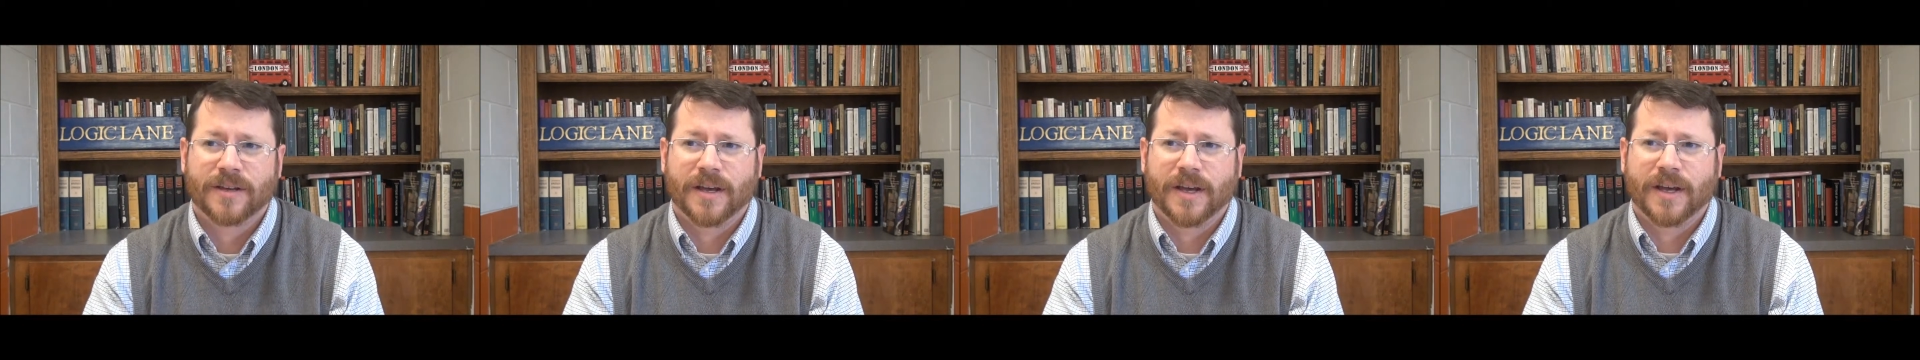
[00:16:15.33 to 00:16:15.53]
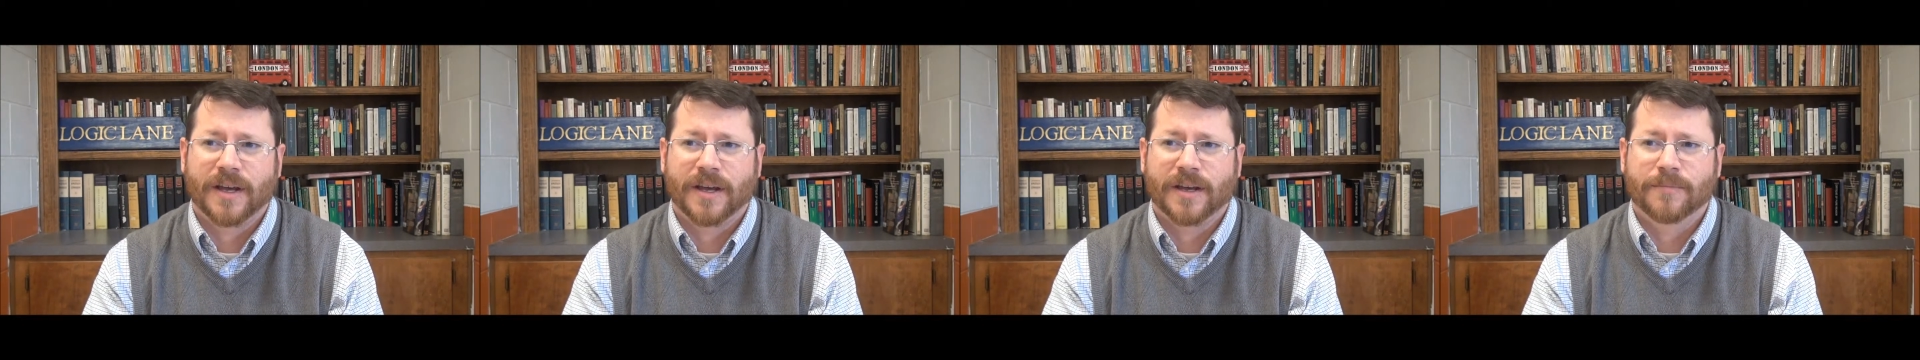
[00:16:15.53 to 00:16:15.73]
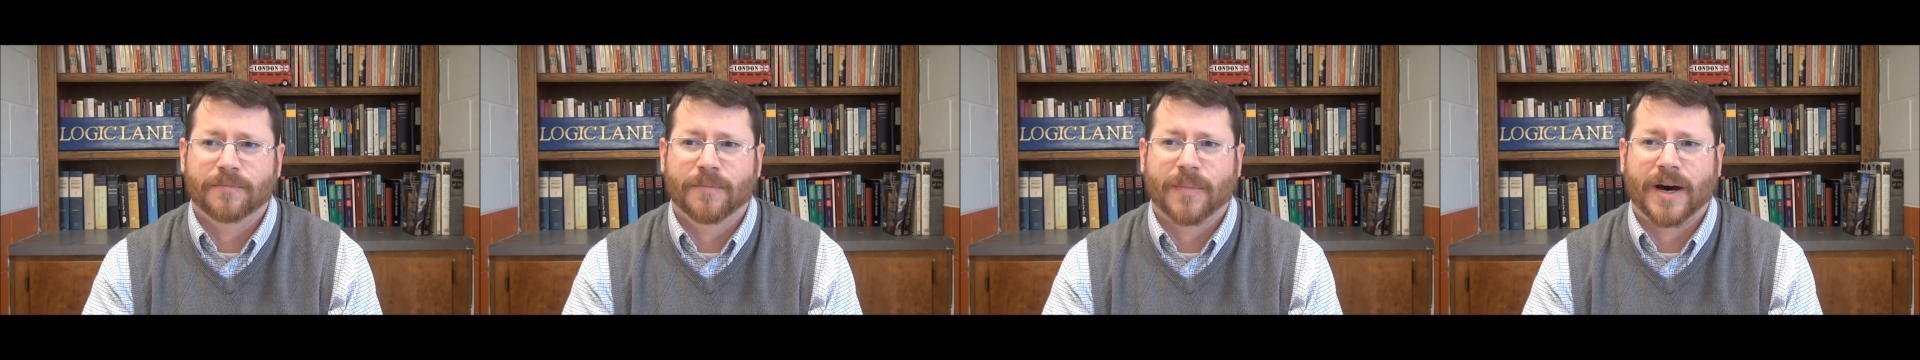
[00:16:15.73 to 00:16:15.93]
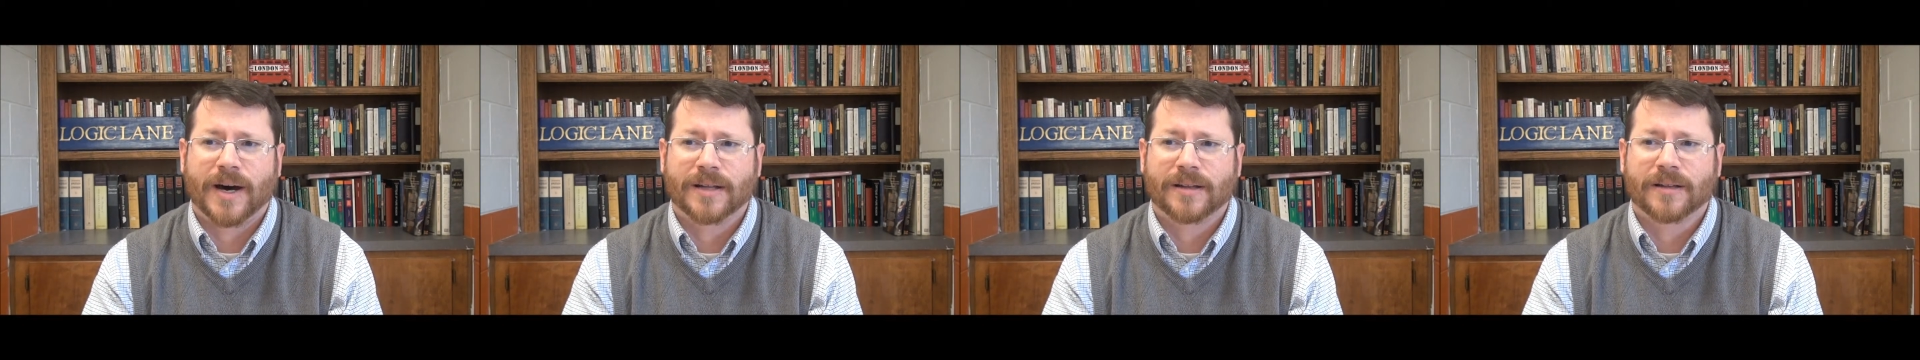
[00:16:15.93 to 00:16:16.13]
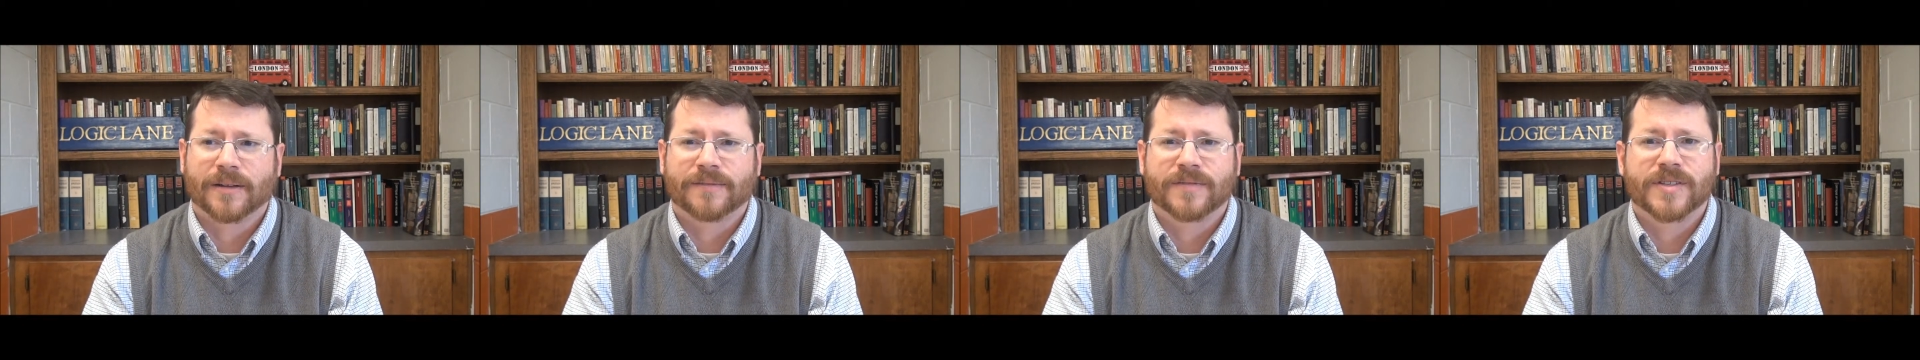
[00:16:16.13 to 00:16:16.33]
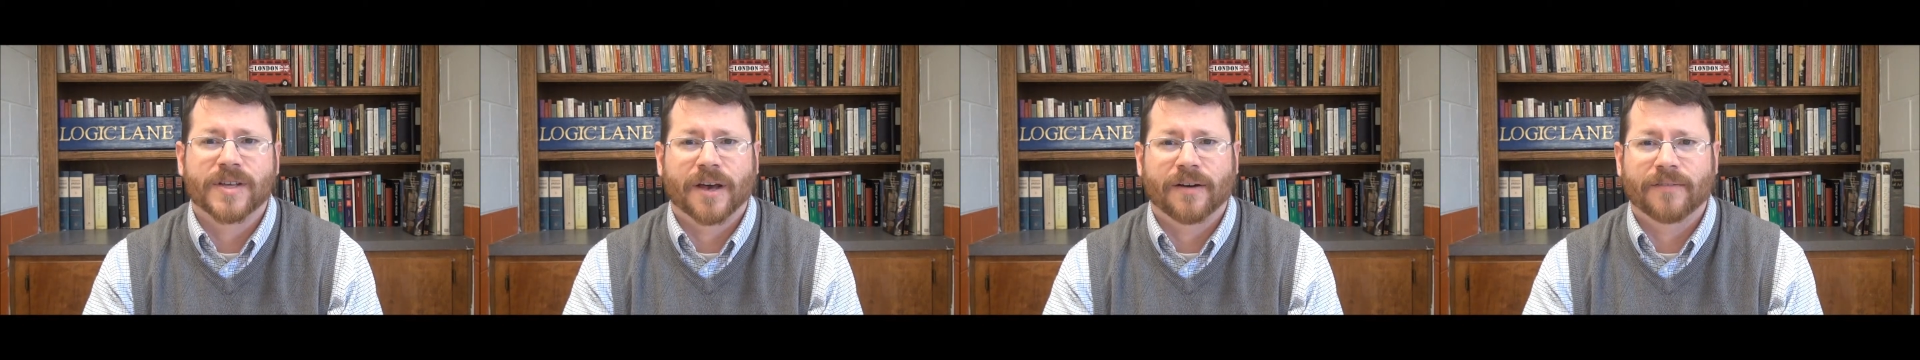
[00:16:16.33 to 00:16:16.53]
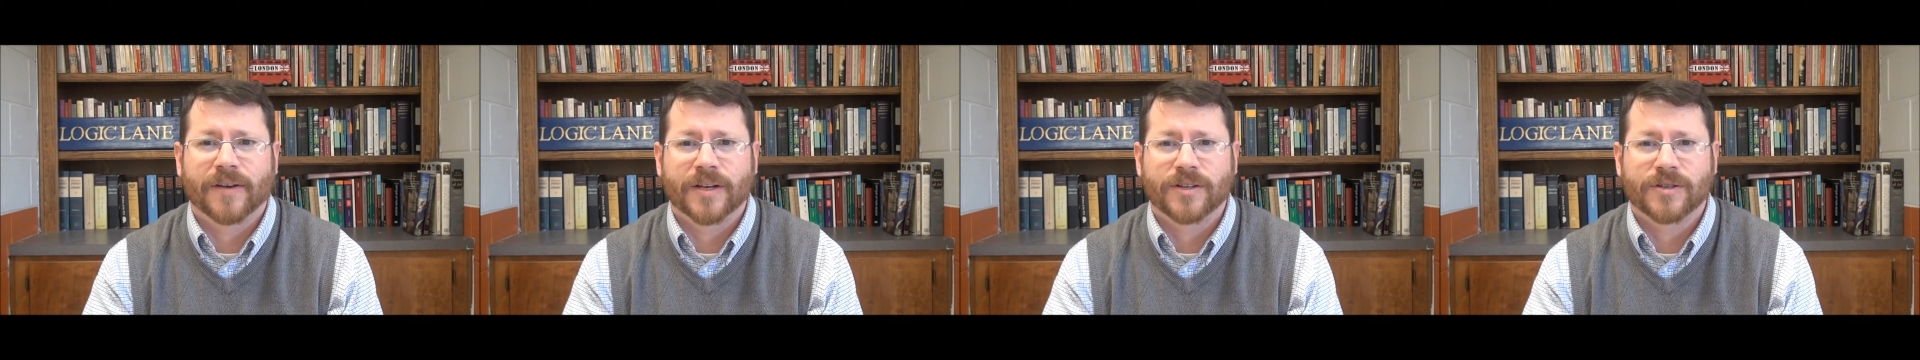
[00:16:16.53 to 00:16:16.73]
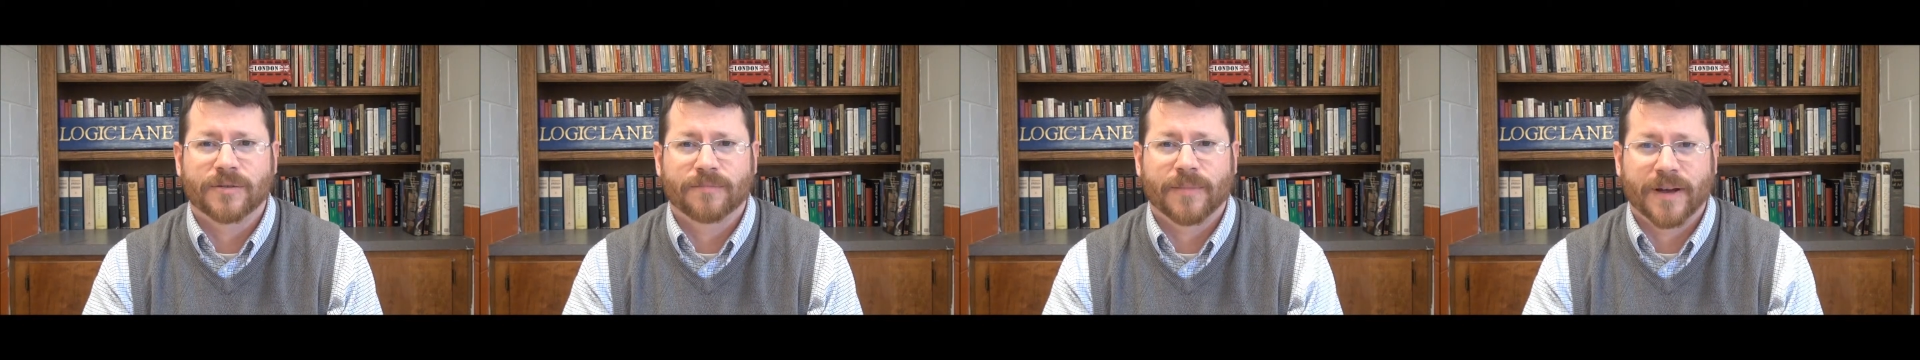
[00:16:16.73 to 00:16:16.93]
a model of
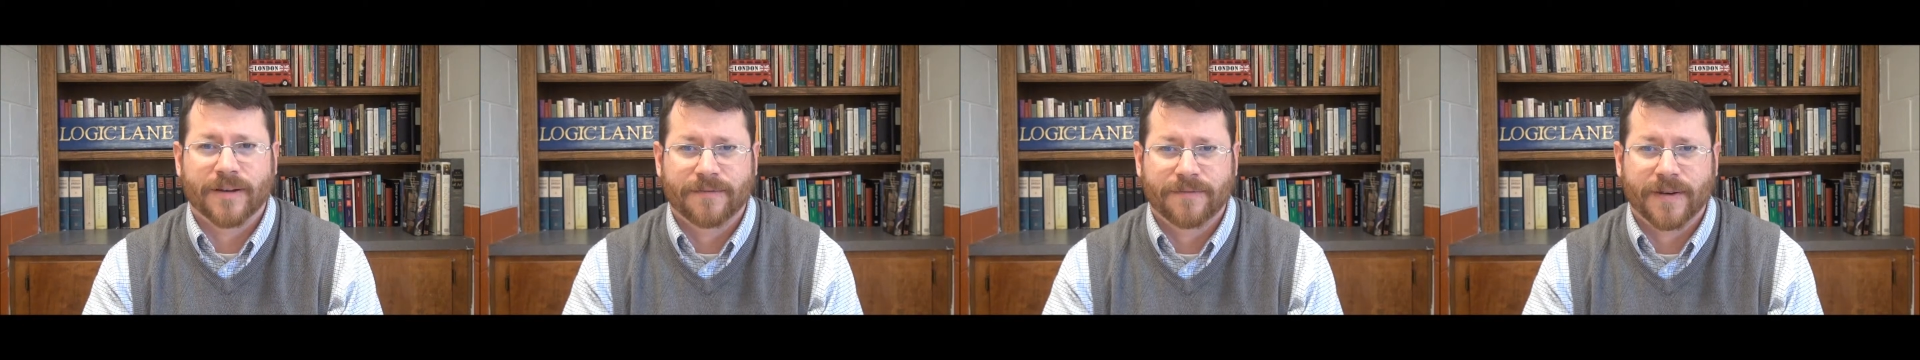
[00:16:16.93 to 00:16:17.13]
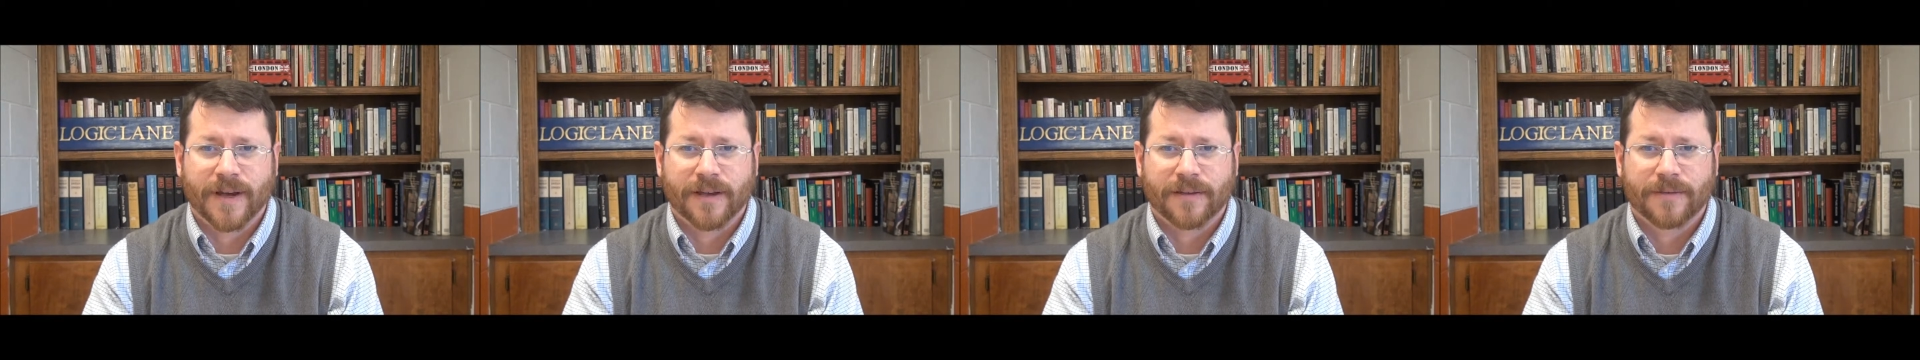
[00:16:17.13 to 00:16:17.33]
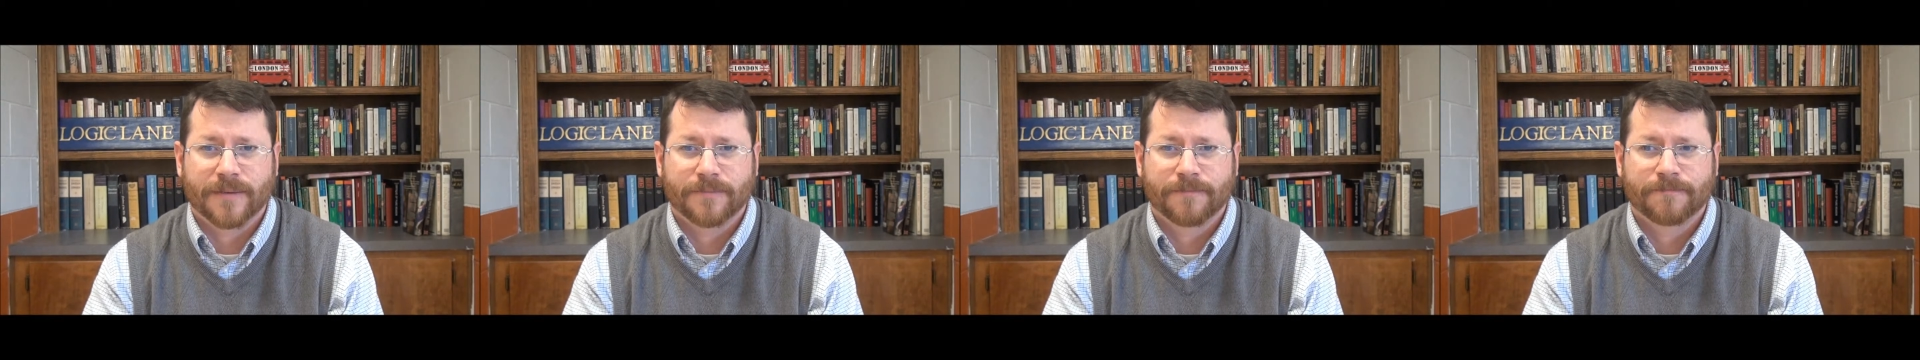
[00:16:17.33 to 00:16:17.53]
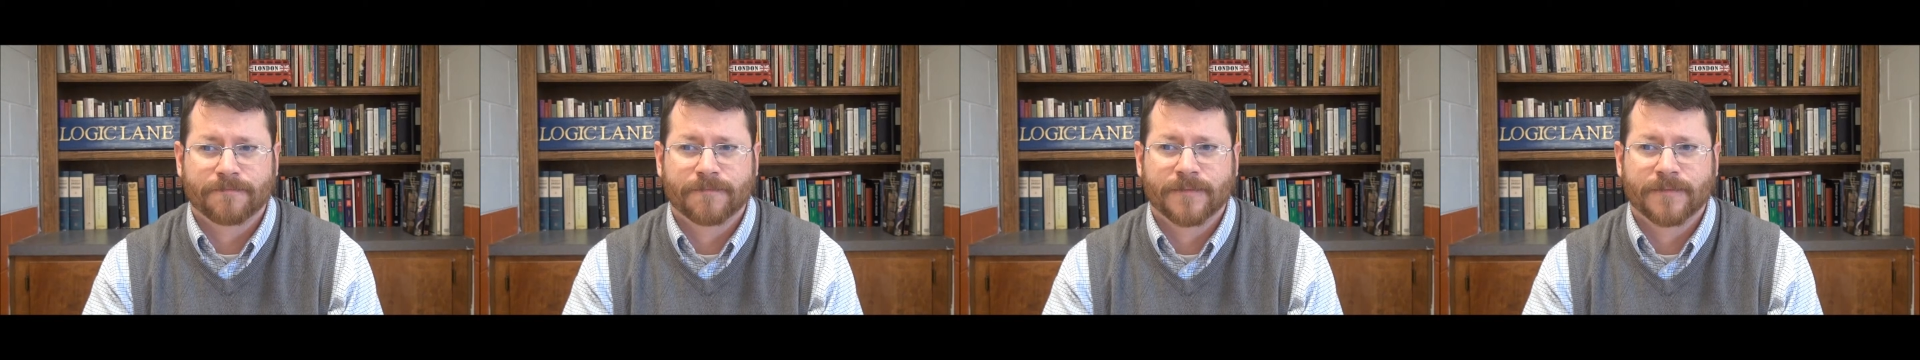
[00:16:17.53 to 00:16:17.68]
salvation by faith.